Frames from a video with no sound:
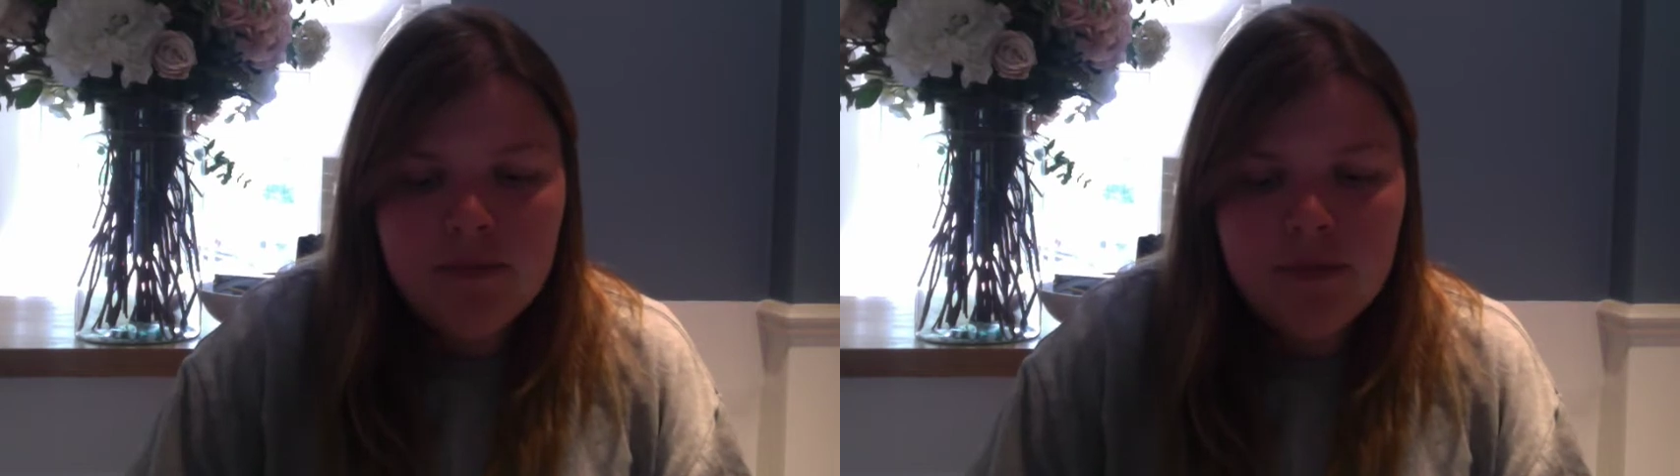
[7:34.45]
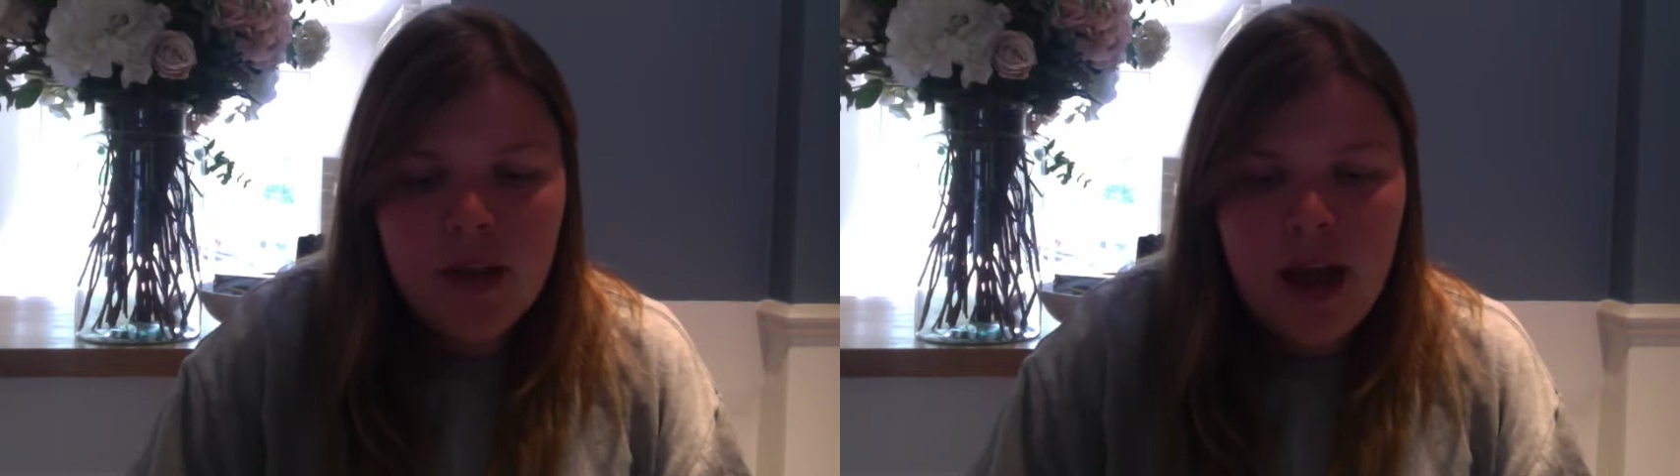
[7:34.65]

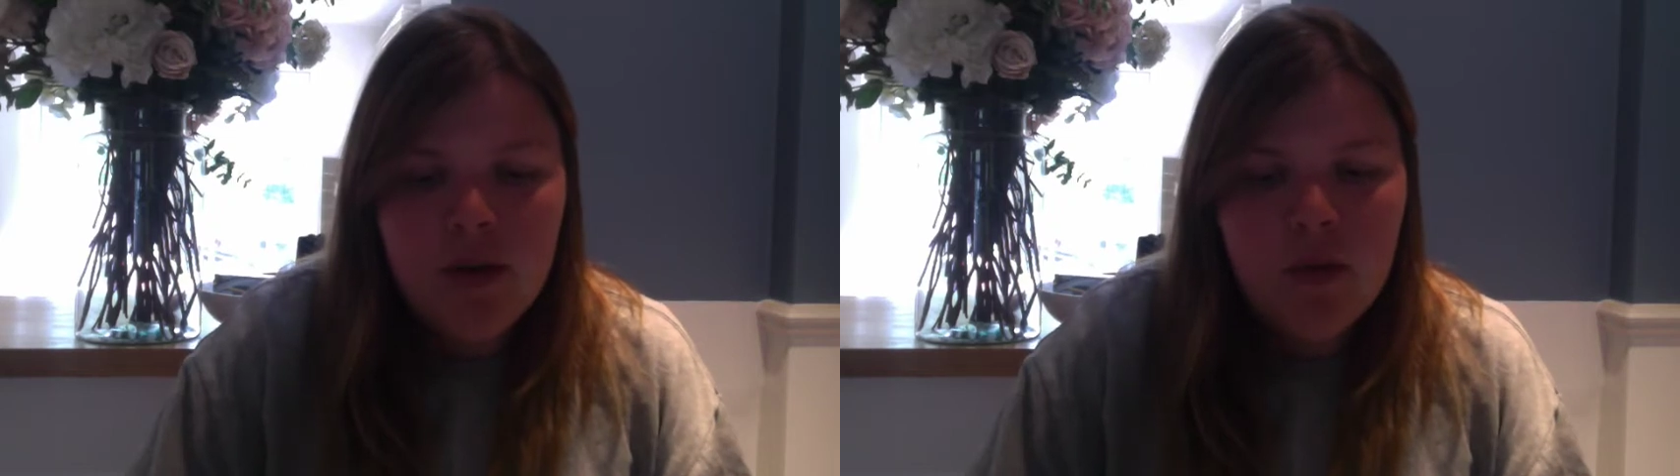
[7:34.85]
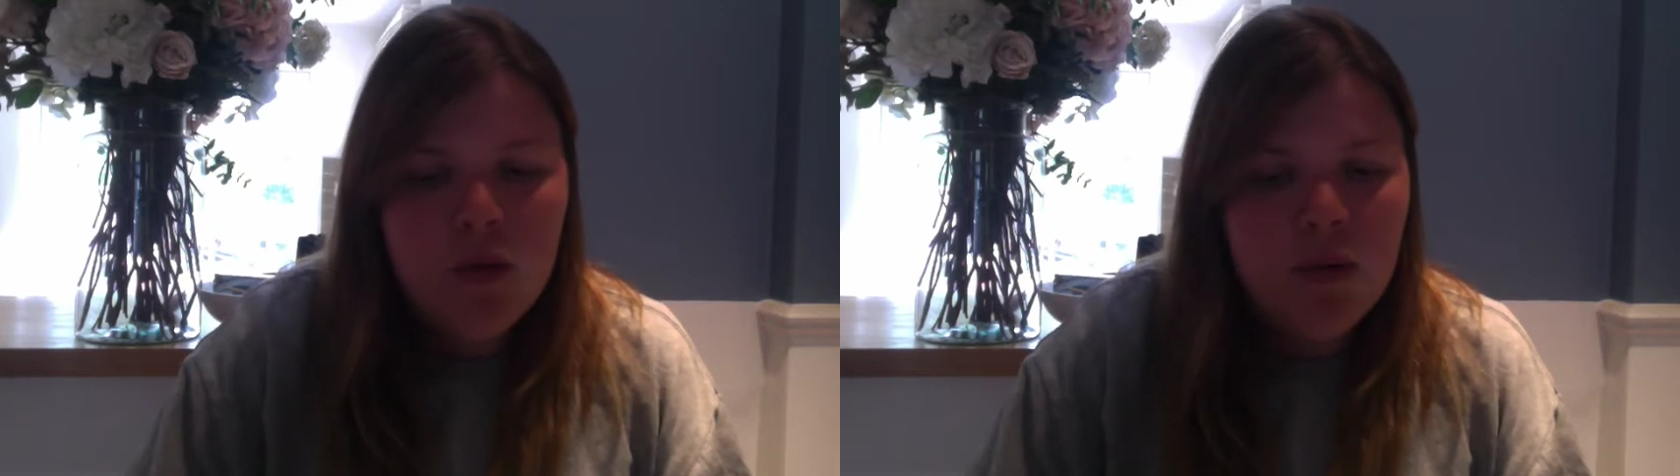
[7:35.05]

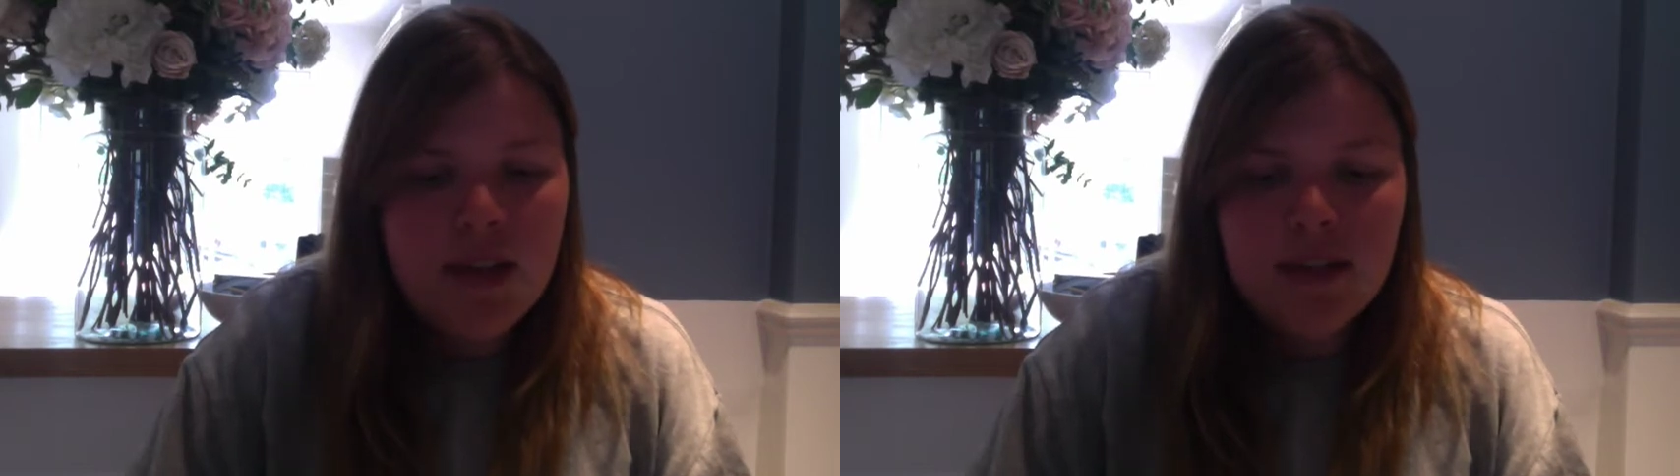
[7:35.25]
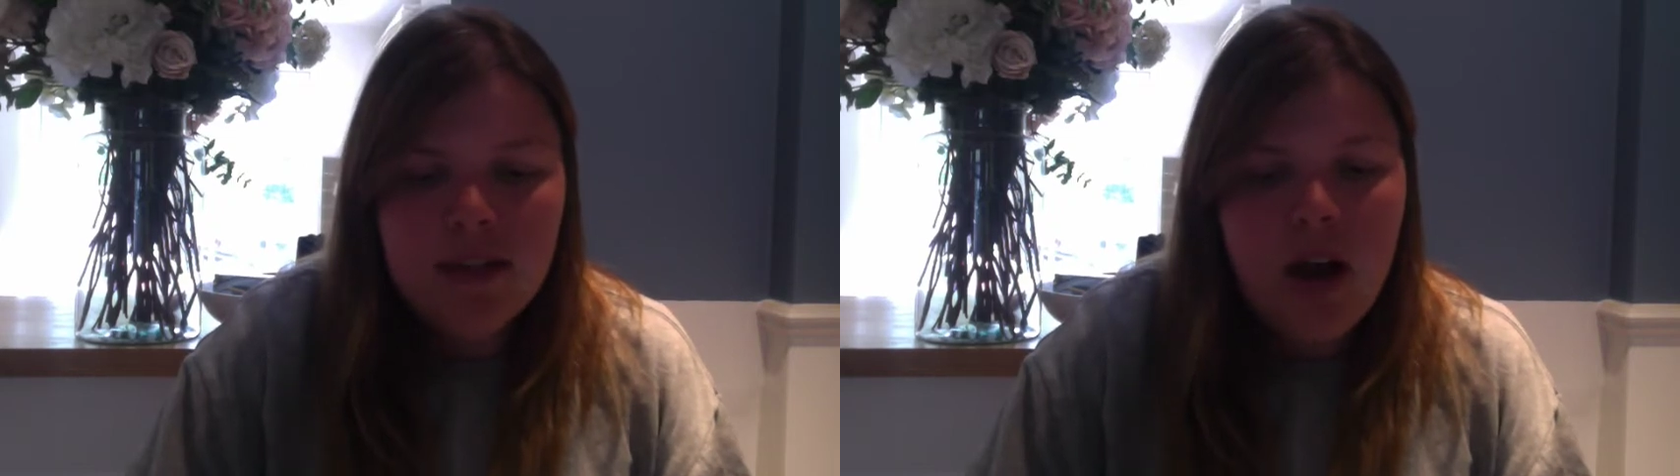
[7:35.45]
And all
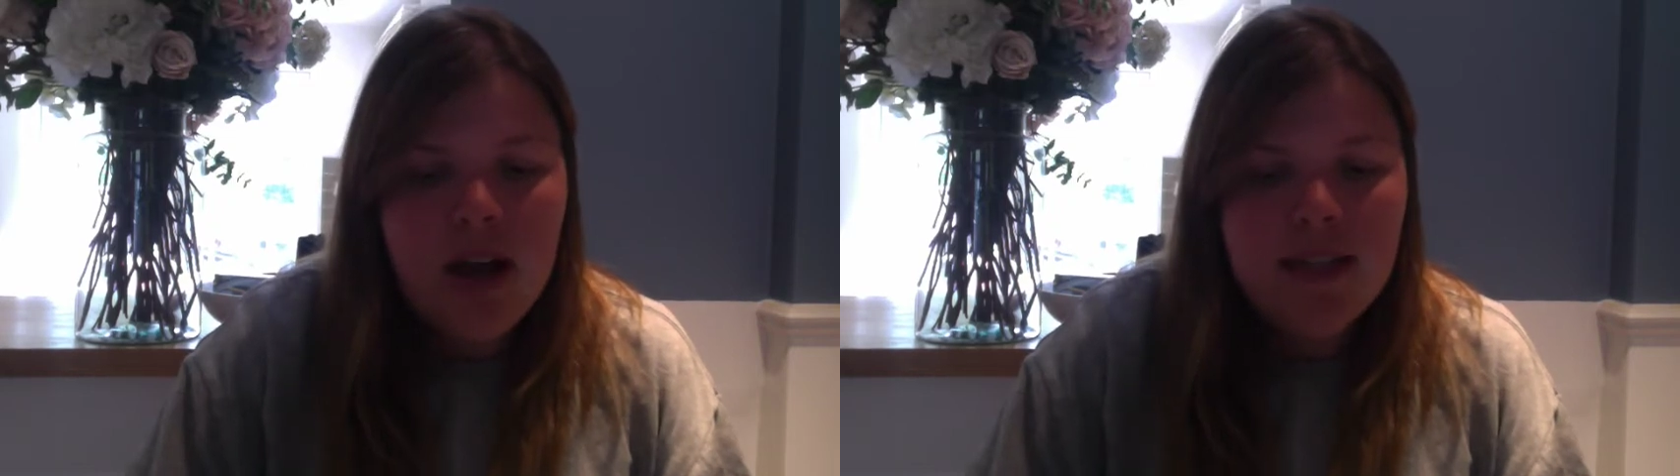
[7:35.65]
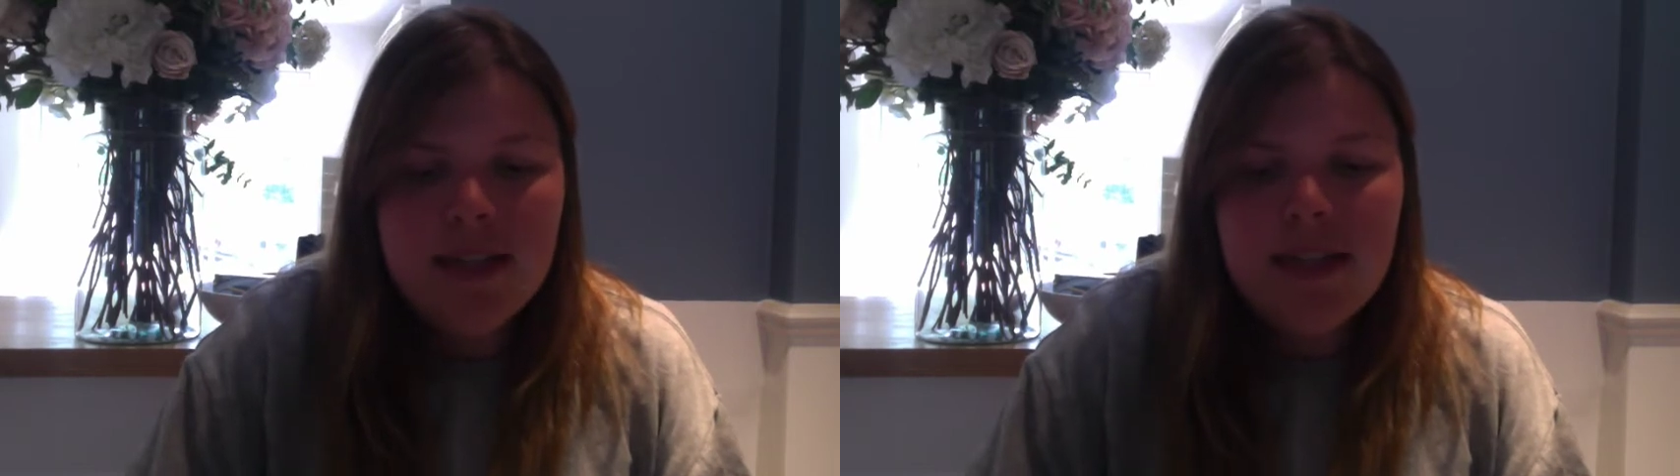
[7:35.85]
these kinds of